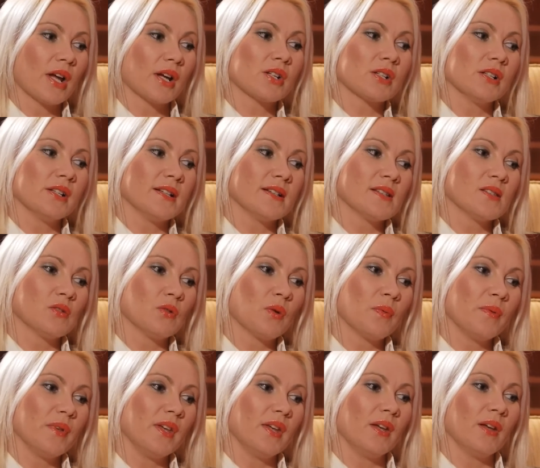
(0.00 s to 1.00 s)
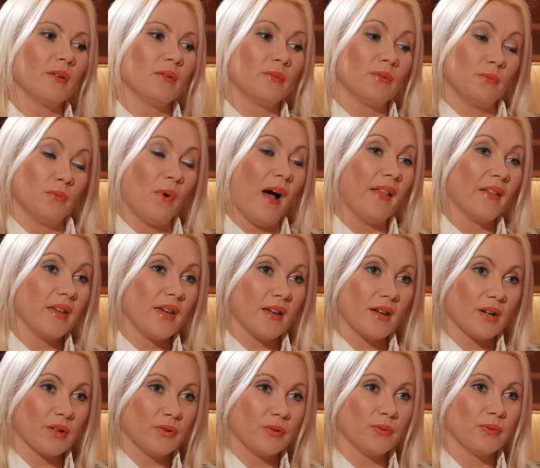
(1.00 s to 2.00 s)
Actually, it took me one
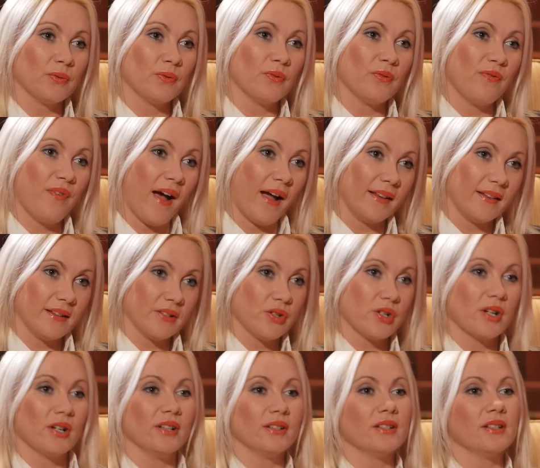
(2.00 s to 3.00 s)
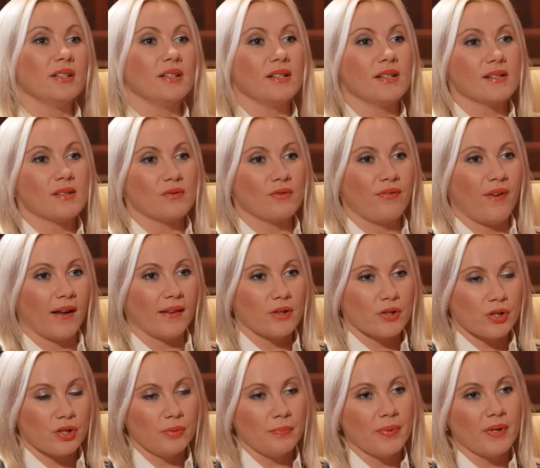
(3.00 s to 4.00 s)
year to find the charities, right. to find the
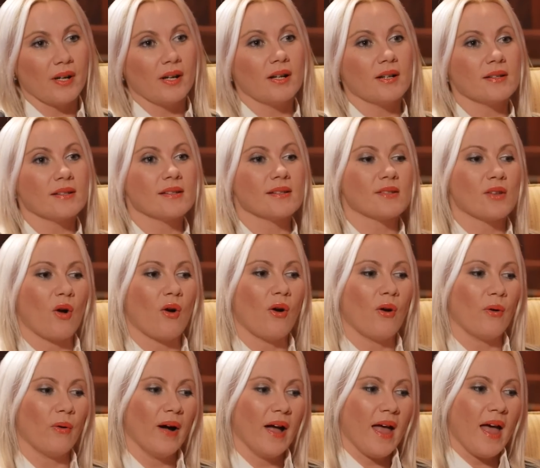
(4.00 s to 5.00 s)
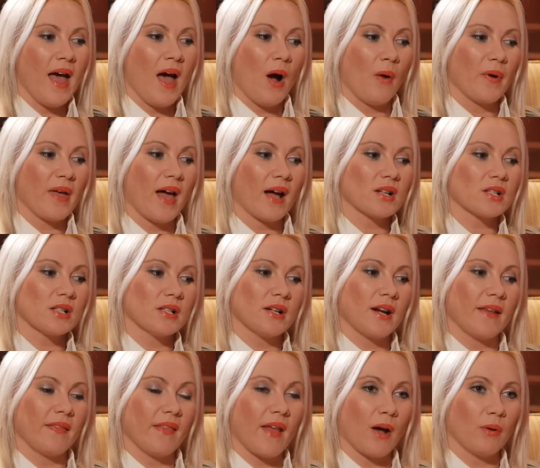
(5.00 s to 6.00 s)
shippers. So we actually
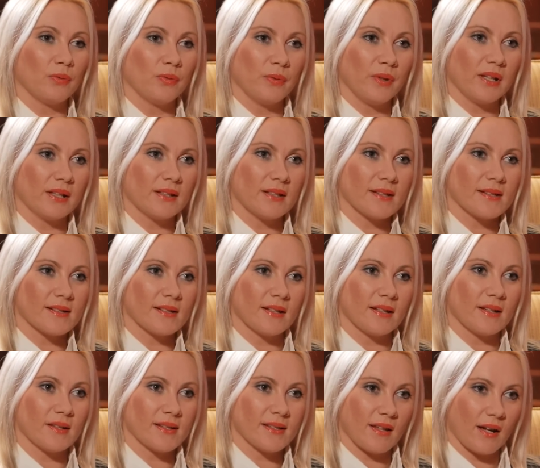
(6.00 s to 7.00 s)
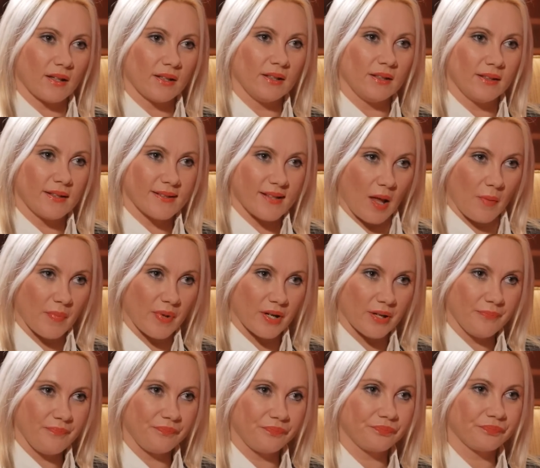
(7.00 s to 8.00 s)
right now doing this uh, starting
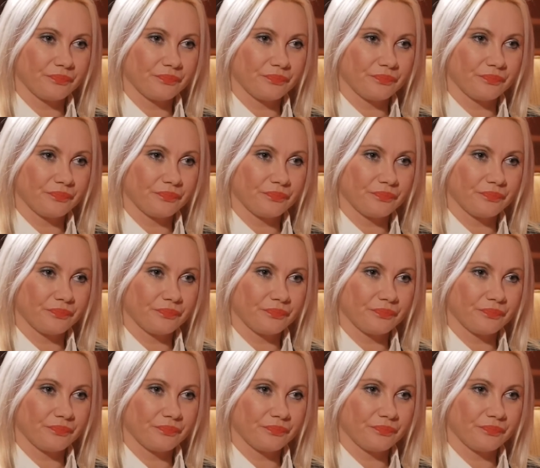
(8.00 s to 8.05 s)
December.